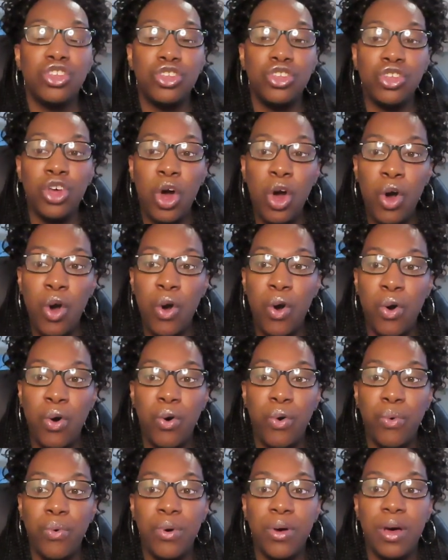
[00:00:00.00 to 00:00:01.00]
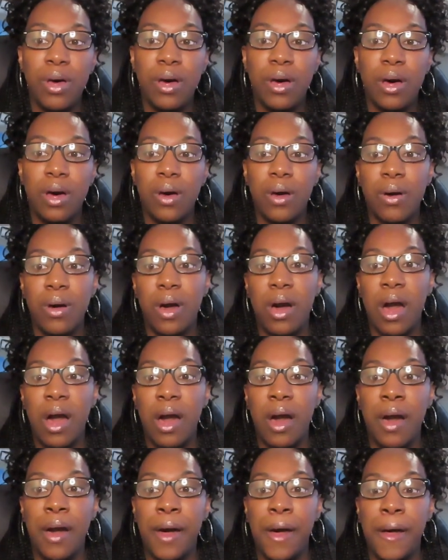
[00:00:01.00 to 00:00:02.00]
So,
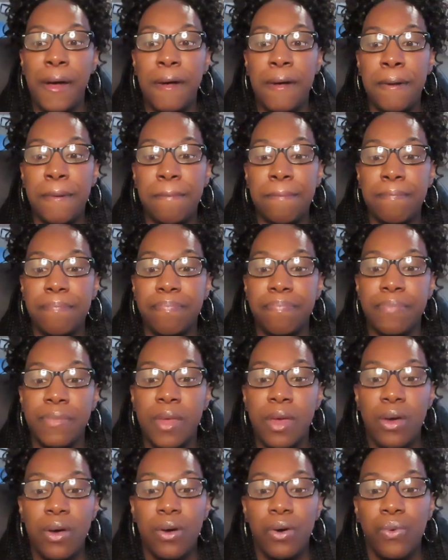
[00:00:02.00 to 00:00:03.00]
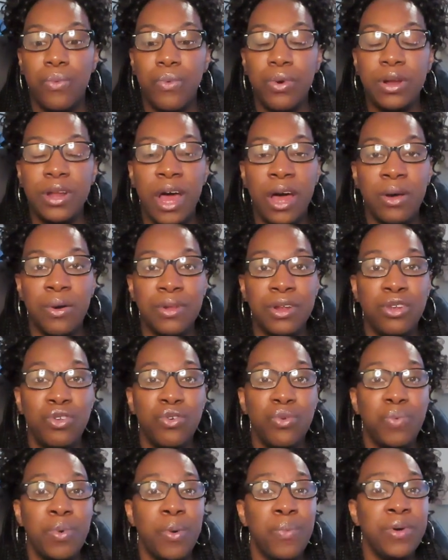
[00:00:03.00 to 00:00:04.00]
we're not going to
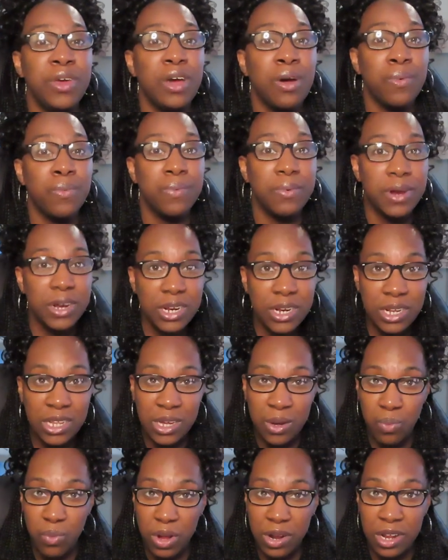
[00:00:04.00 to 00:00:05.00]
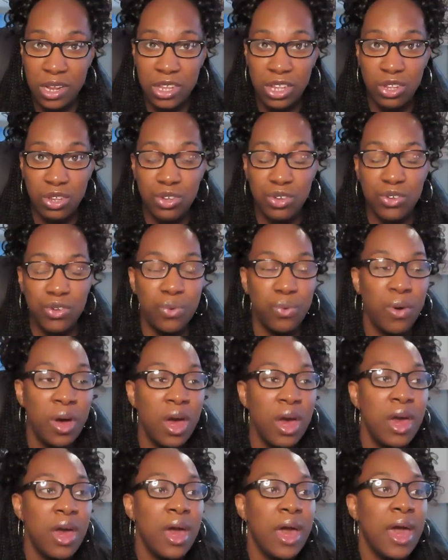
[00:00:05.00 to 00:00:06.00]
do what we originally wanted to do,
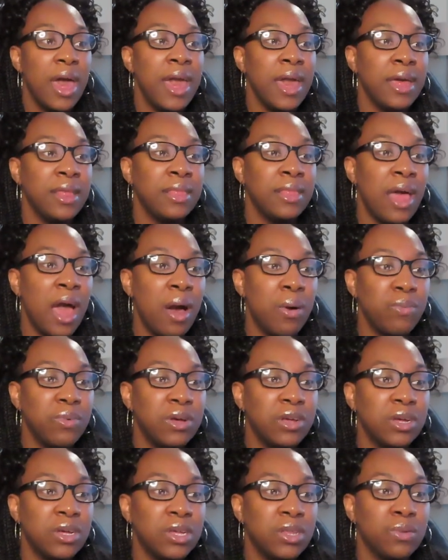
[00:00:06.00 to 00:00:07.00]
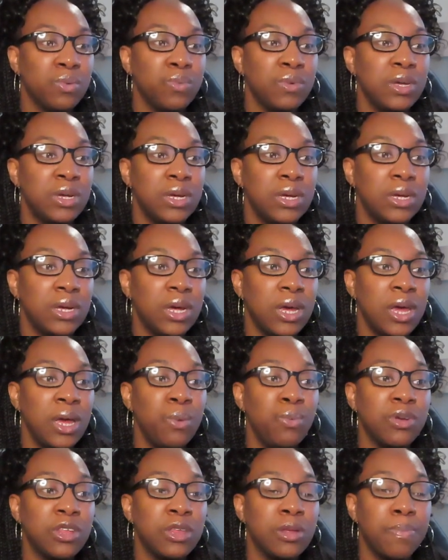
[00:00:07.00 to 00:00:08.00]
and that was,
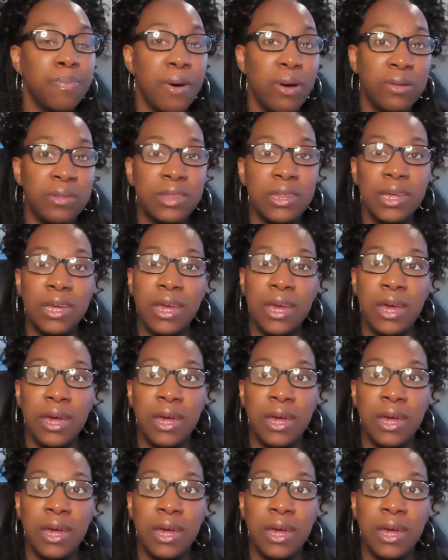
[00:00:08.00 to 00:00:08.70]
he was supposed to